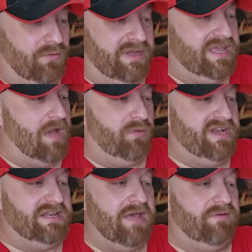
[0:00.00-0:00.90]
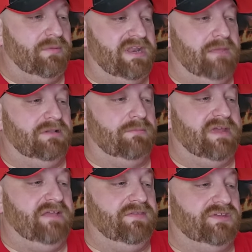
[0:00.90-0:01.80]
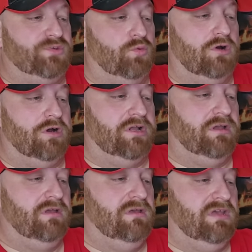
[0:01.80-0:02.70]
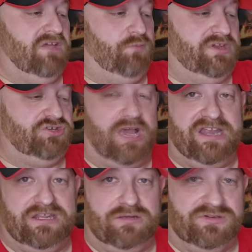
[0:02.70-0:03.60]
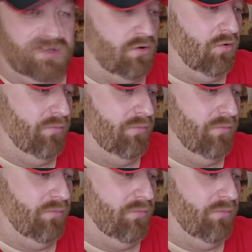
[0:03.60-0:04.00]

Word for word: We yeah, we'd have never been able to make this work if we tried to use the